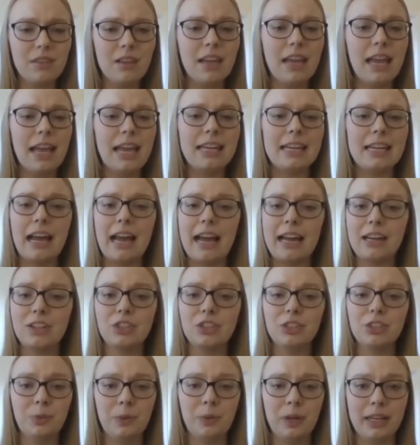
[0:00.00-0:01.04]
I
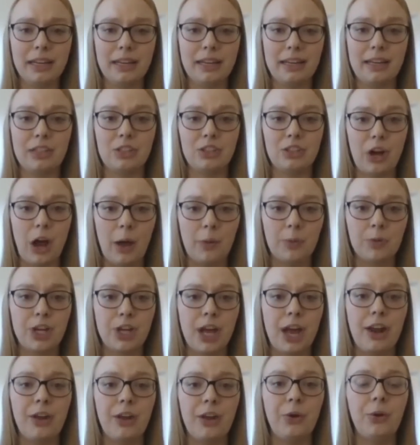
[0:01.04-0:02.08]
actually went and I job
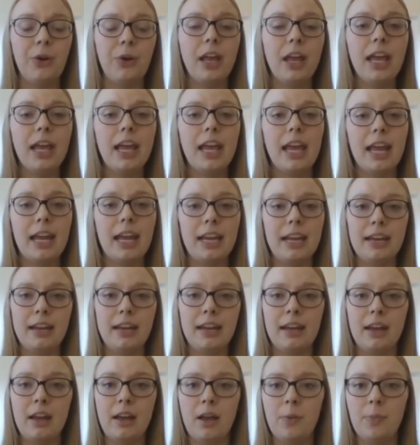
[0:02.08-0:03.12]
shadowed and
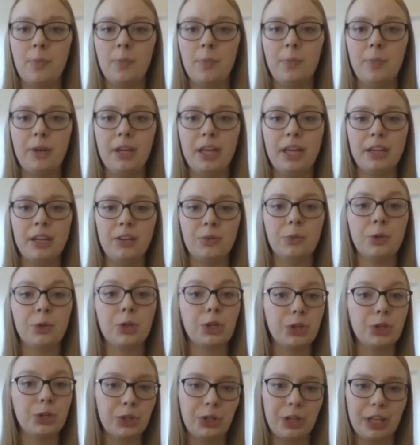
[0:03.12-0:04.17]
ended up being
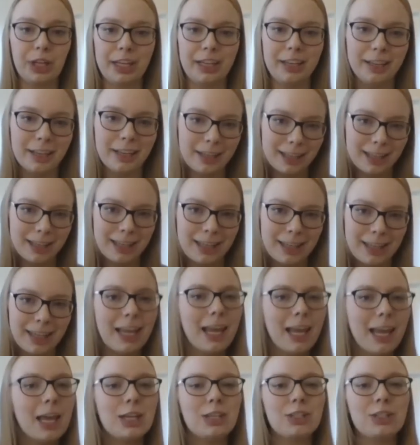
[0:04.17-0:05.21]
recruited
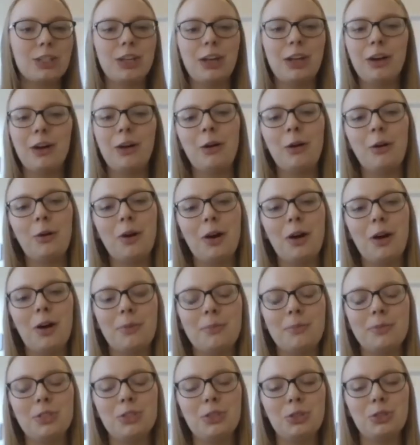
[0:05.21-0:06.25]
to go
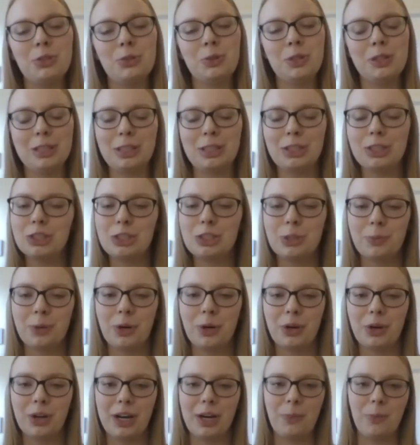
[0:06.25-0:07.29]
do a leadership
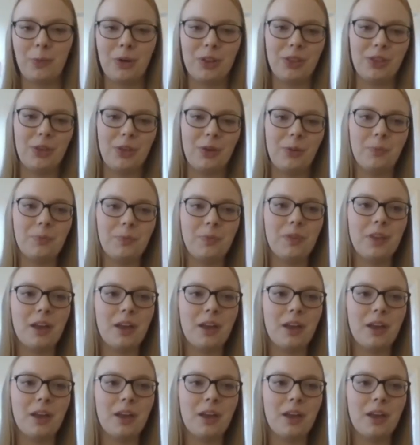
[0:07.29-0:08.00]
program with them,